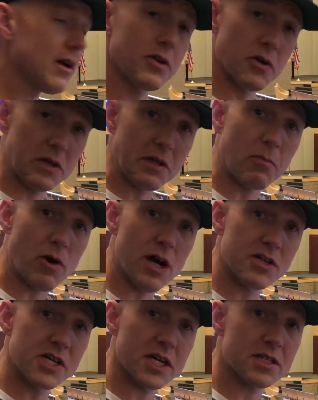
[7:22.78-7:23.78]
During the
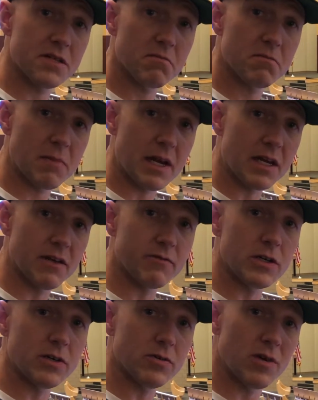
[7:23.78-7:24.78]
project, many of
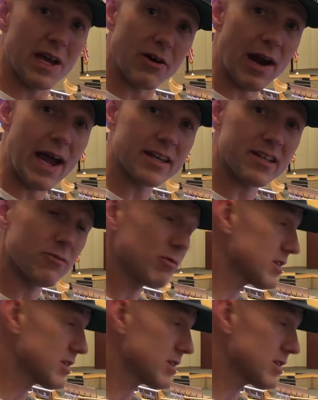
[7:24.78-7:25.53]
you interacted with